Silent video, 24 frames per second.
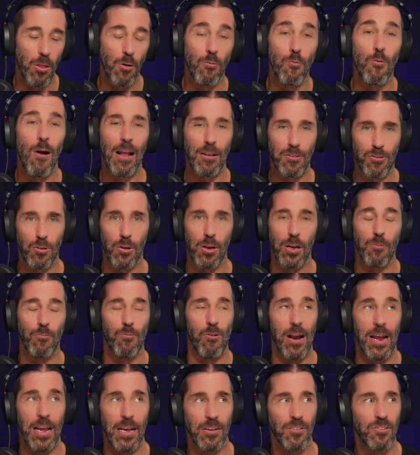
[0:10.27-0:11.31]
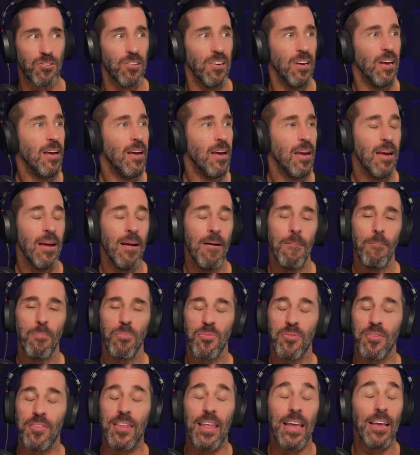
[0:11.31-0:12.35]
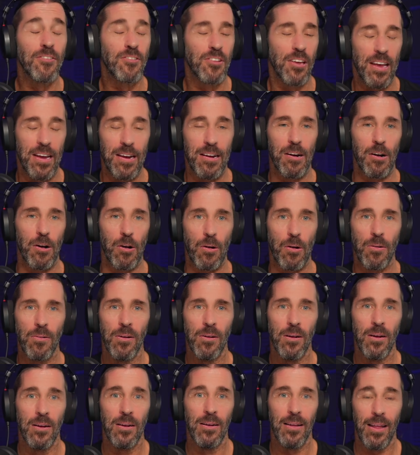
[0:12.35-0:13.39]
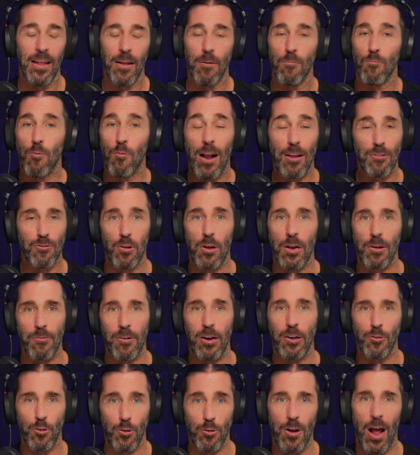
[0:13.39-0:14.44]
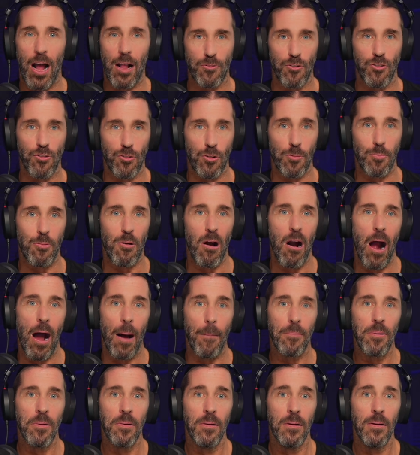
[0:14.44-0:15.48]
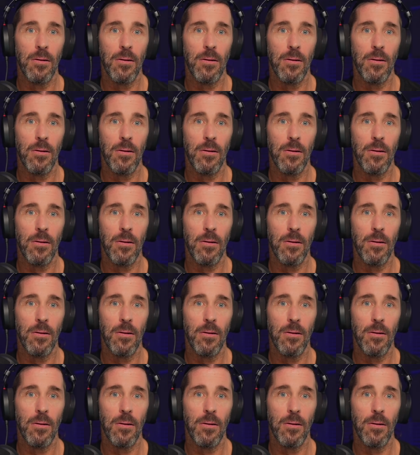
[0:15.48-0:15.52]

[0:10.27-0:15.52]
The wrestling rings. Wrestling rings are not just a prop.